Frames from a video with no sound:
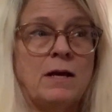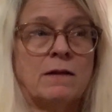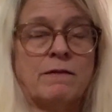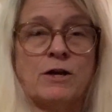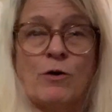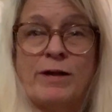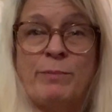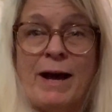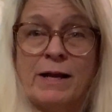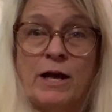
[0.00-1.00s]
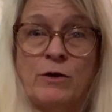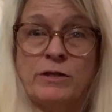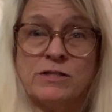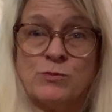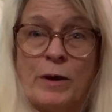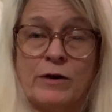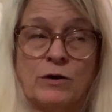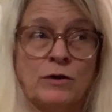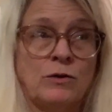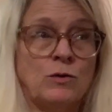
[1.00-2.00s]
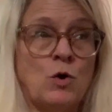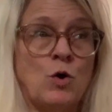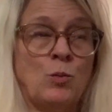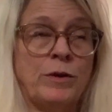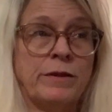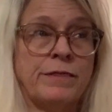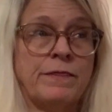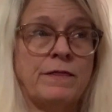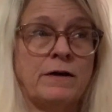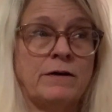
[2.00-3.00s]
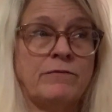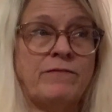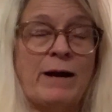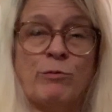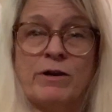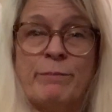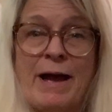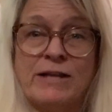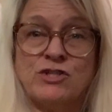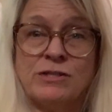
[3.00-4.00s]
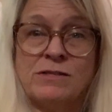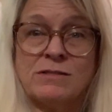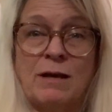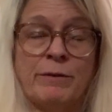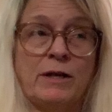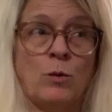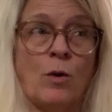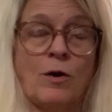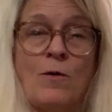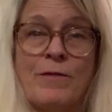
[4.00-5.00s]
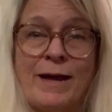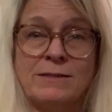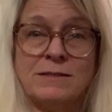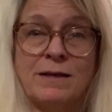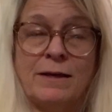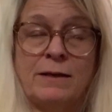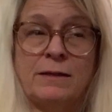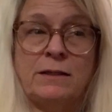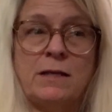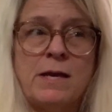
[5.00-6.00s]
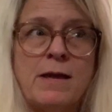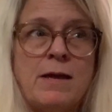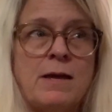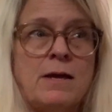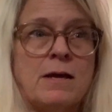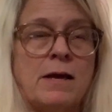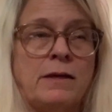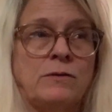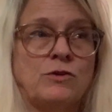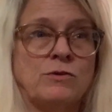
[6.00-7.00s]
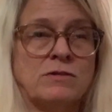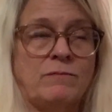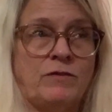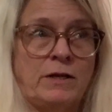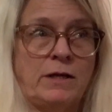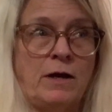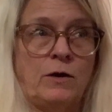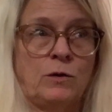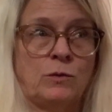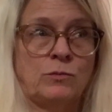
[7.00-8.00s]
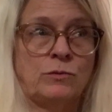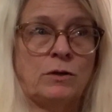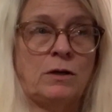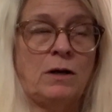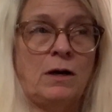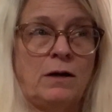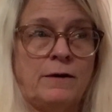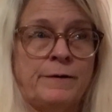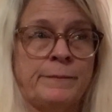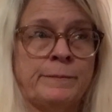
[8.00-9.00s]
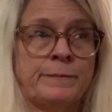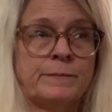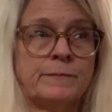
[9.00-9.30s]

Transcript: the gray Patagonia sweater with the fabric patches. I'm going to work on that today and do some video. Plus